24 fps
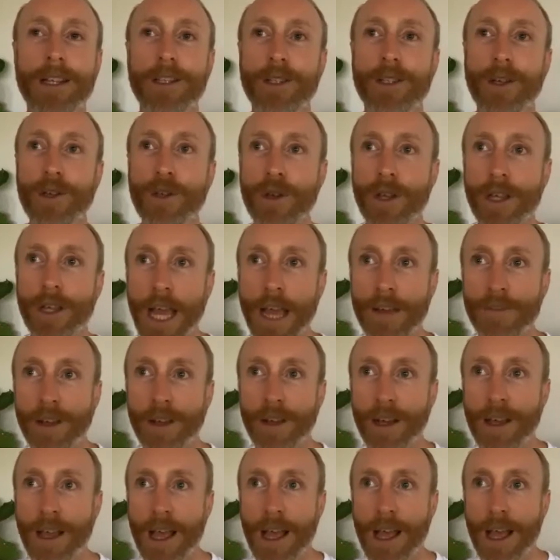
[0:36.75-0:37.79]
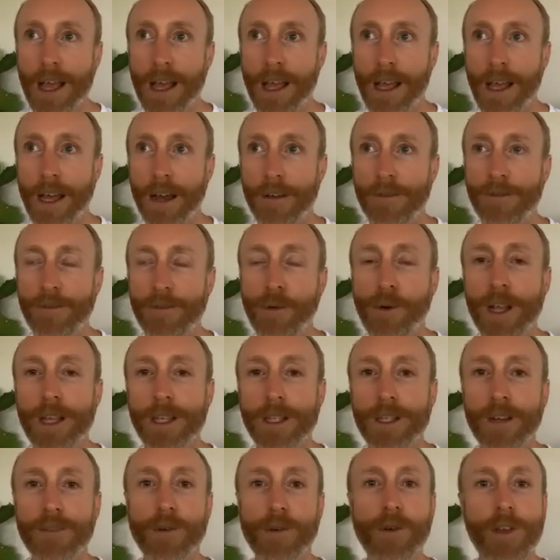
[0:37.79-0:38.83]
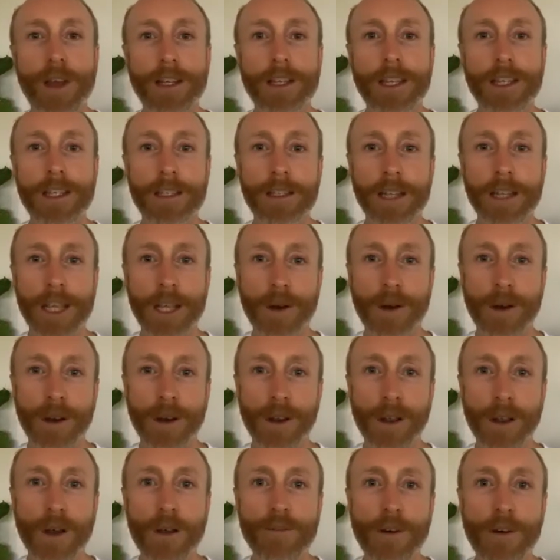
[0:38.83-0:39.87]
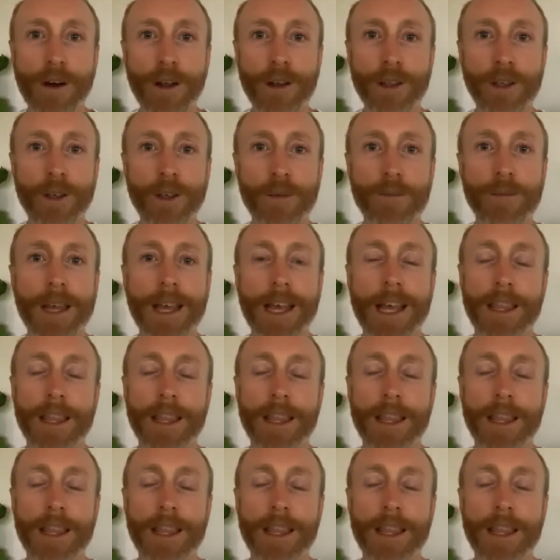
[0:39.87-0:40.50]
So you can have a voice of authenticity on low volume